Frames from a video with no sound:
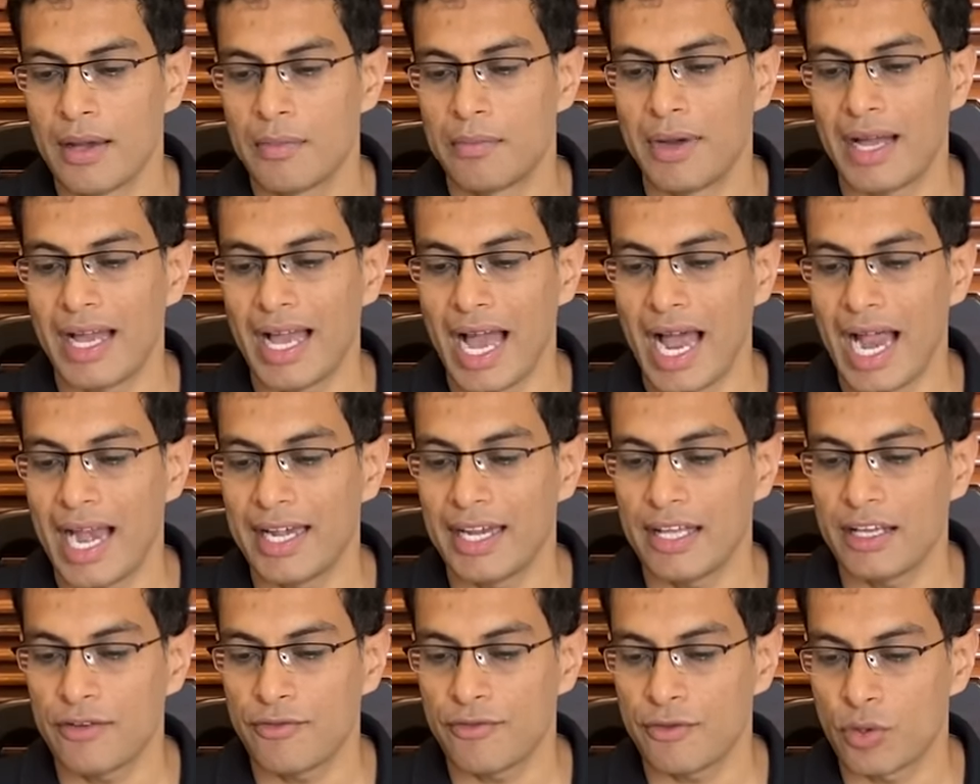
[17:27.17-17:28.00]
by
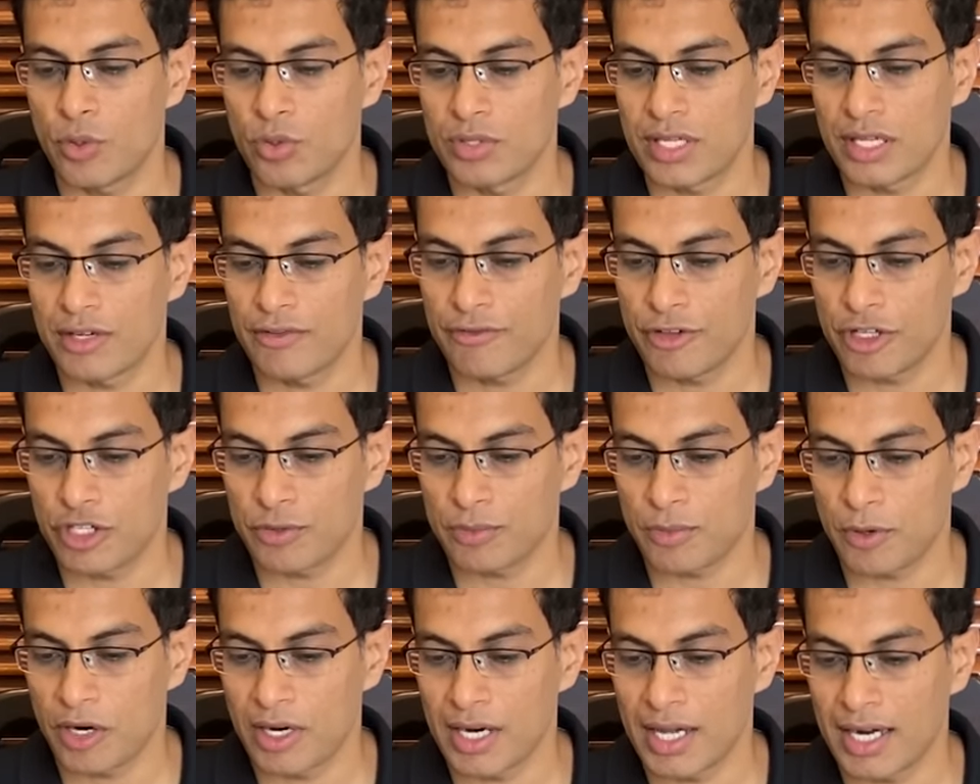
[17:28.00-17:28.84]
adding frozen
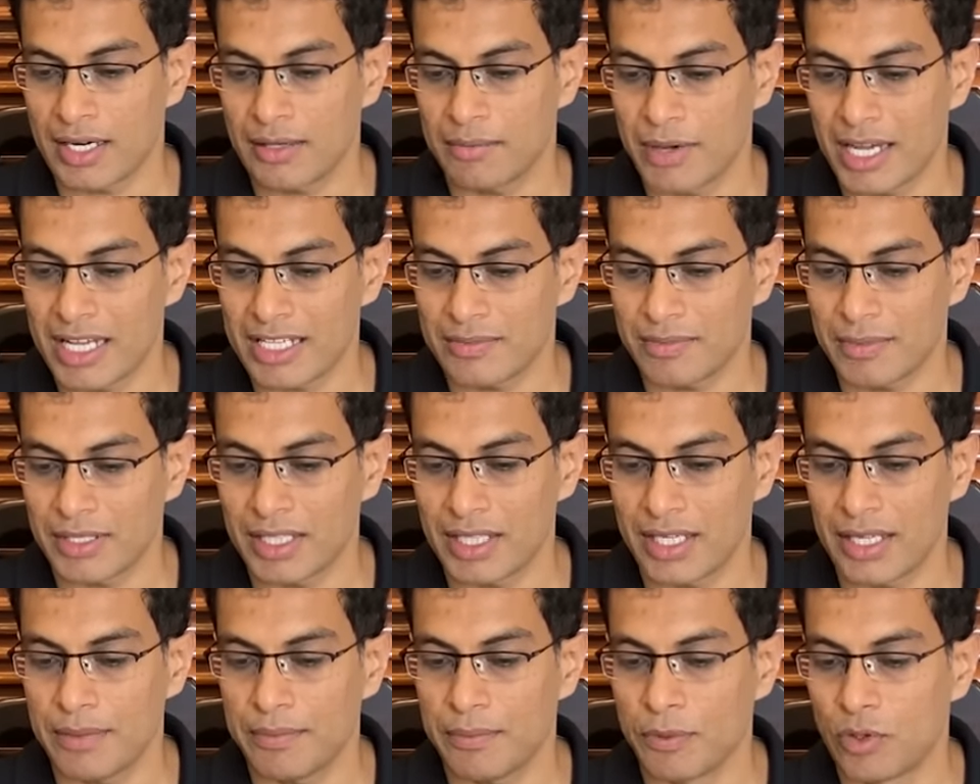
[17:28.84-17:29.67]
fish product,
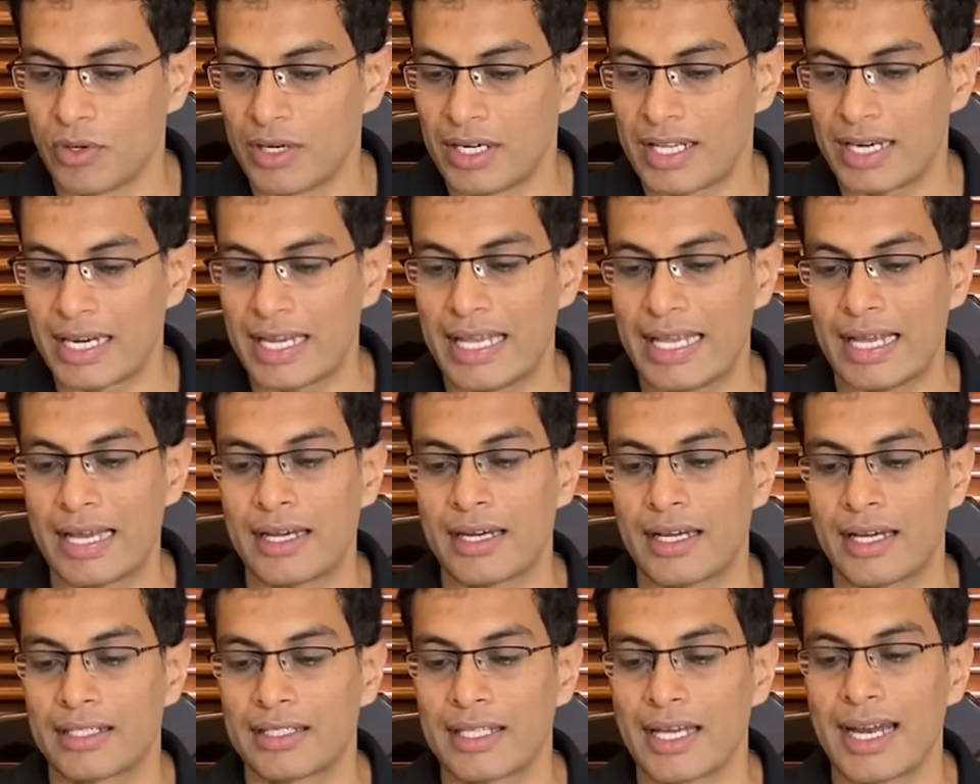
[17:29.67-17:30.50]
basmati, poultry
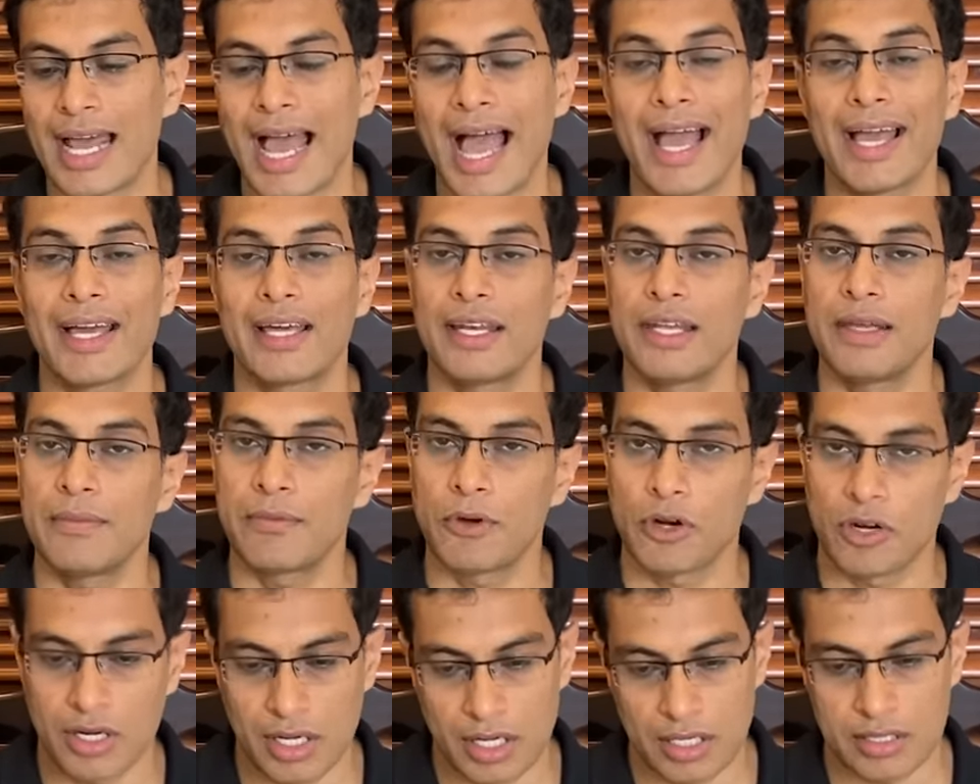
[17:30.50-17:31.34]
and other agri
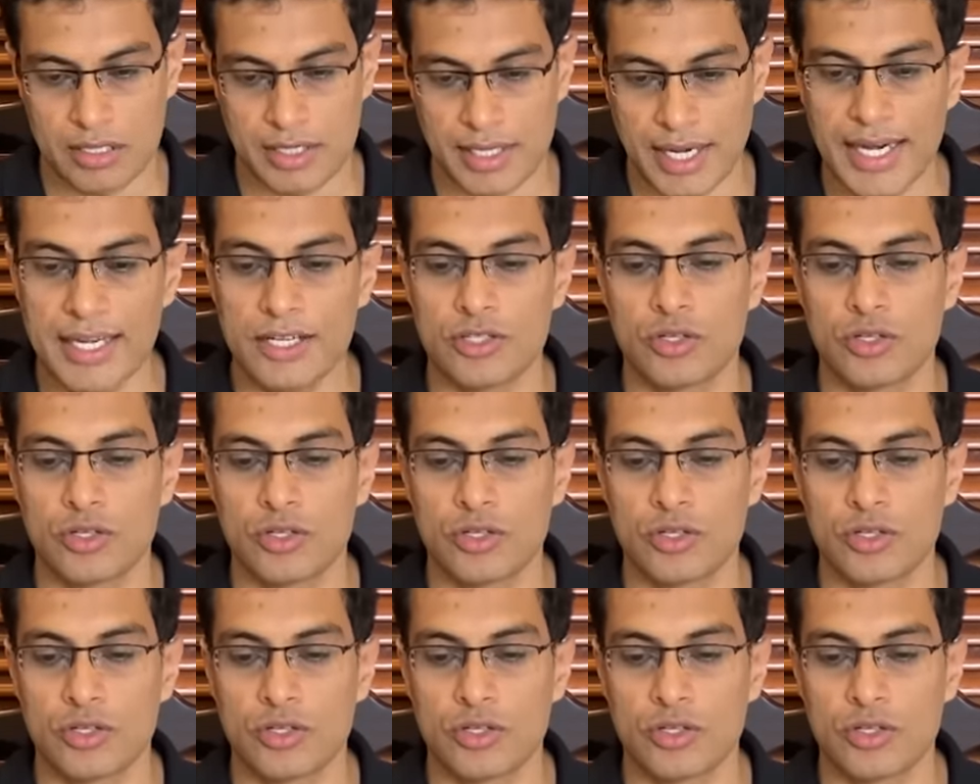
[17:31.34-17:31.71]
products, right?